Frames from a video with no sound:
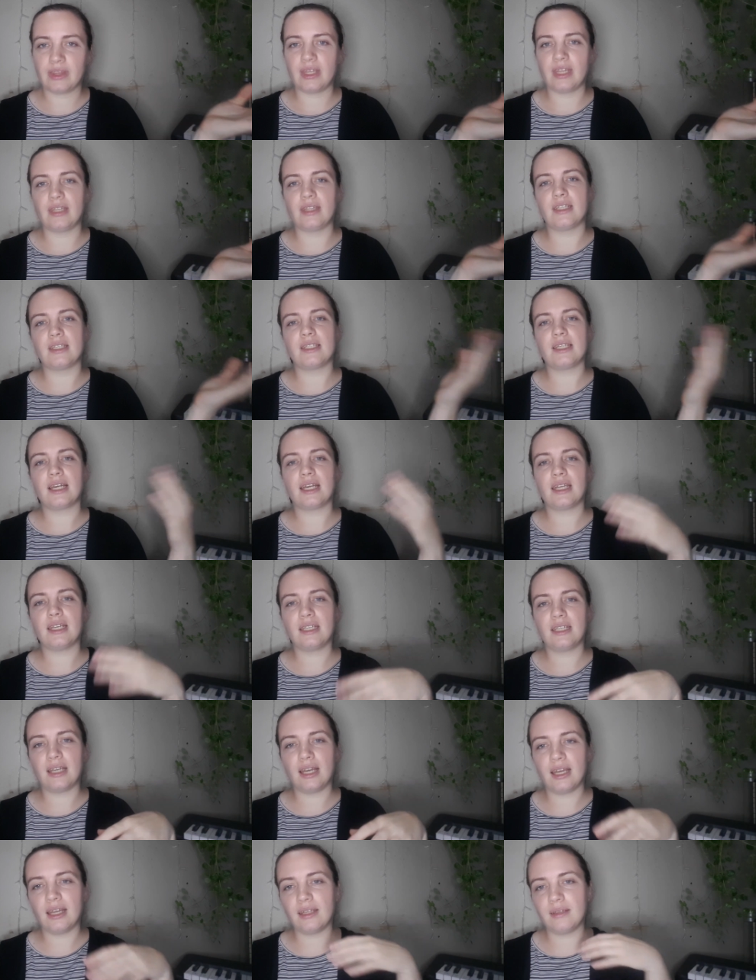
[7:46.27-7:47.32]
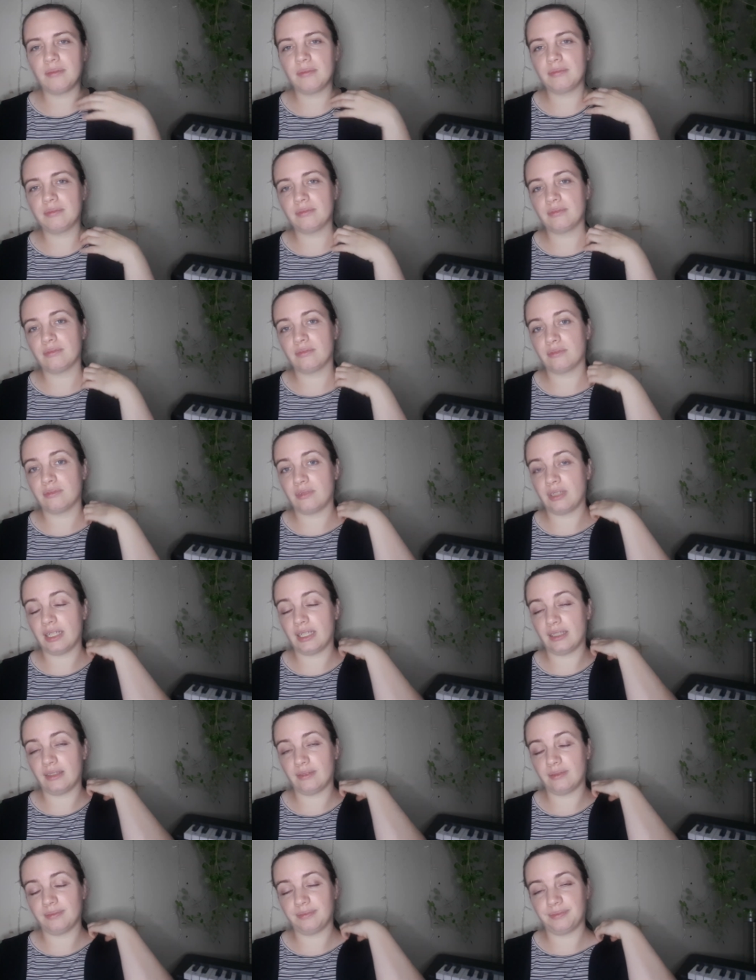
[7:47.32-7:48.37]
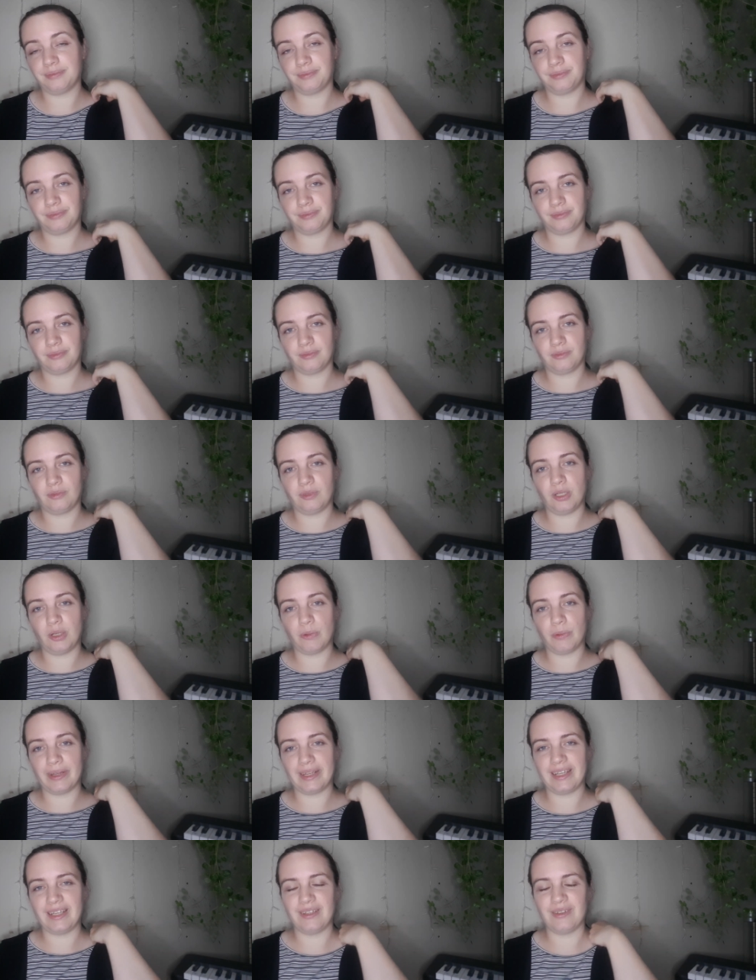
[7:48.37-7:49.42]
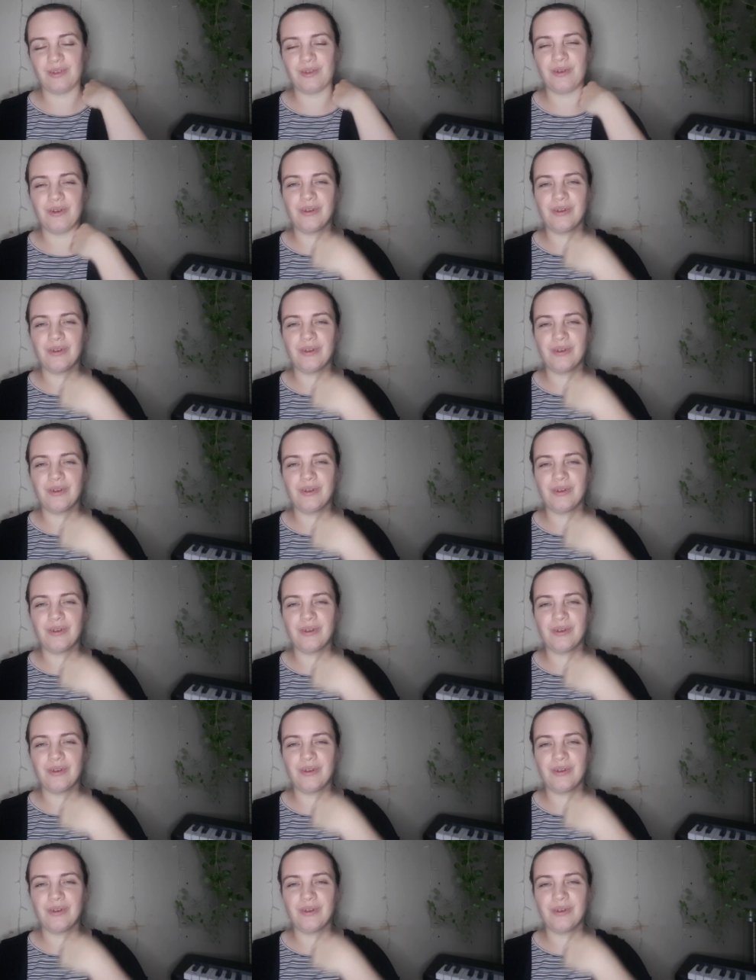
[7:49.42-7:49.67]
And the second time, well, we already know